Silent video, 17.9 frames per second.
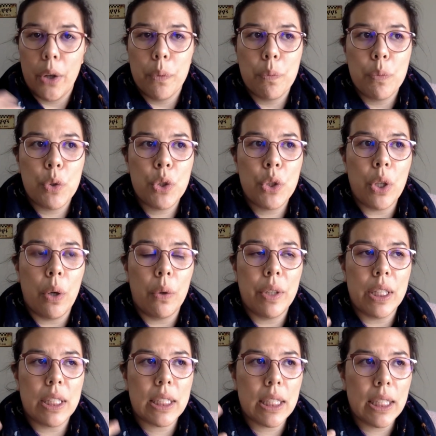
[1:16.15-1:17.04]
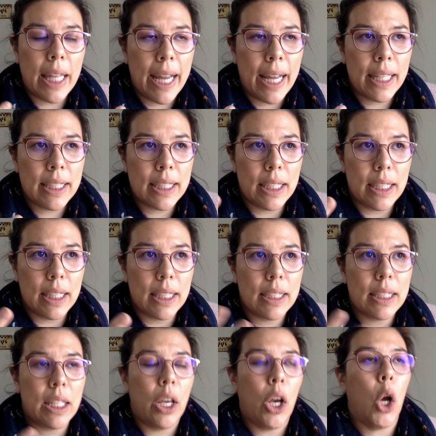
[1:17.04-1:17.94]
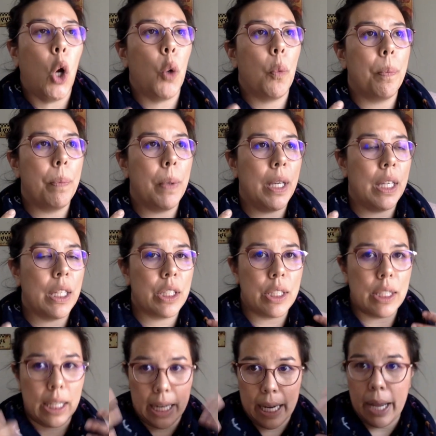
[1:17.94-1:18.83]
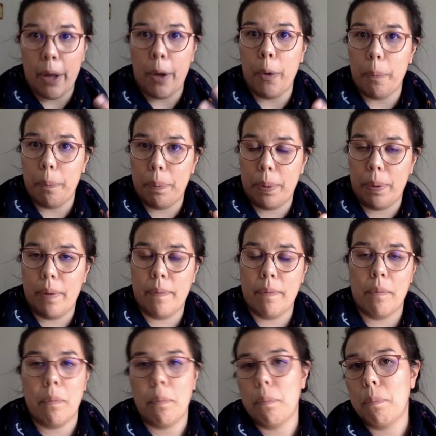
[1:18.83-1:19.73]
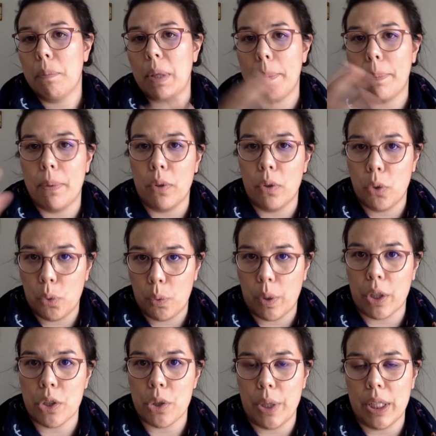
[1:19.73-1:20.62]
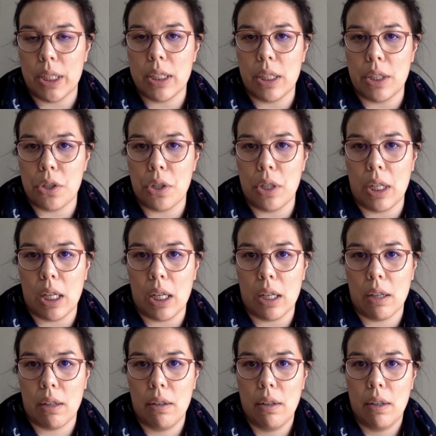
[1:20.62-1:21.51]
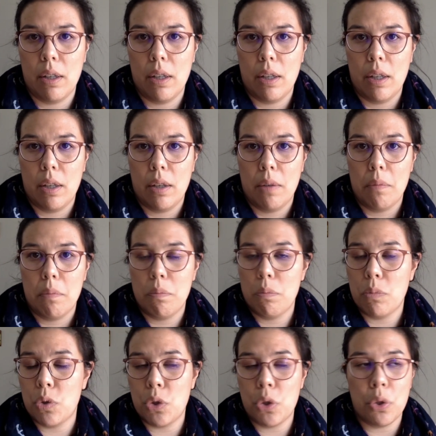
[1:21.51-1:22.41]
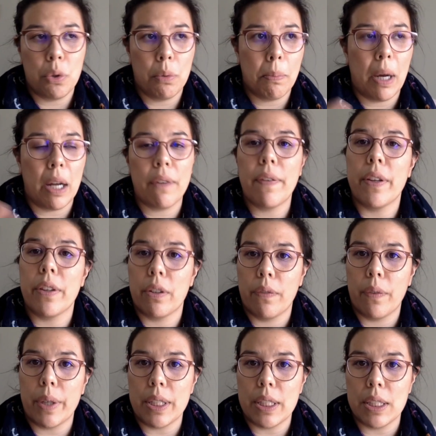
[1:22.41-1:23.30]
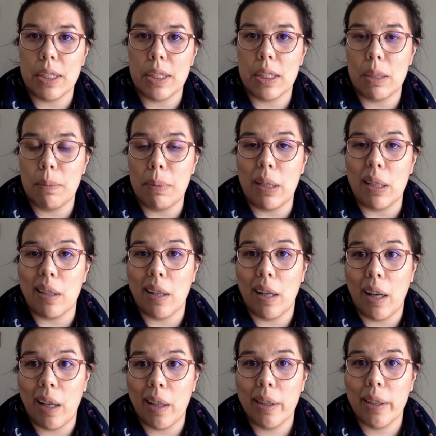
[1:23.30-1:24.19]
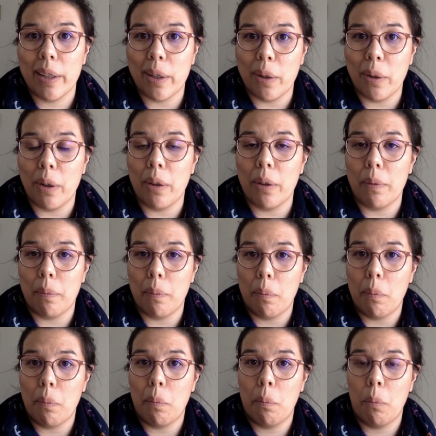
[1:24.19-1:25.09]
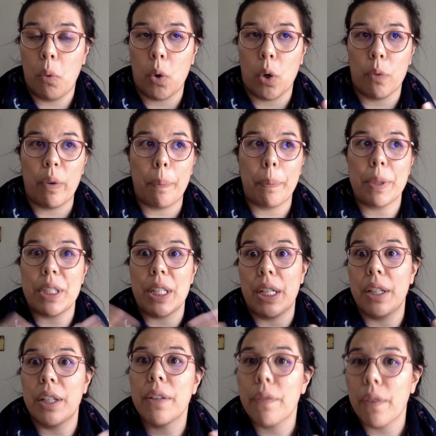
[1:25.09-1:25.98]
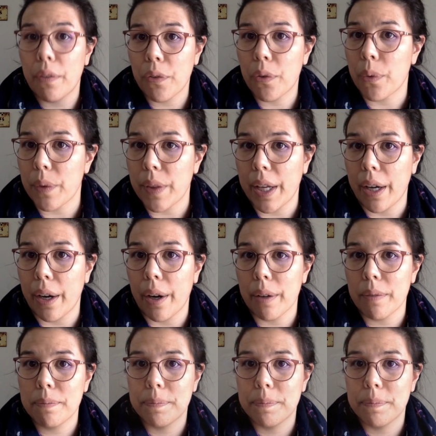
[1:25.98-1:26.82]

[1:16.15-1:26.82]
So this class is hoping to help people who are transitioning to modify their voices to be a little more representative of who they are.